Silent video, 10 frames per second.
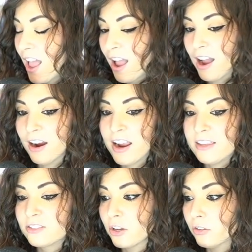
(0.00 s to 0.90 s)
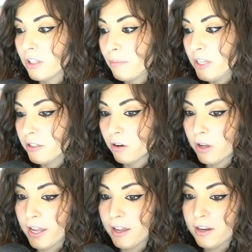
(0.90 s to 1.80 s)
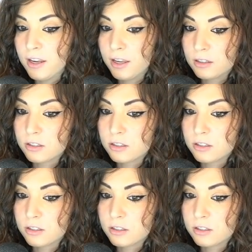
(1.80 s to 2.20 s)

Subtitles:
All right, so let me go ahead and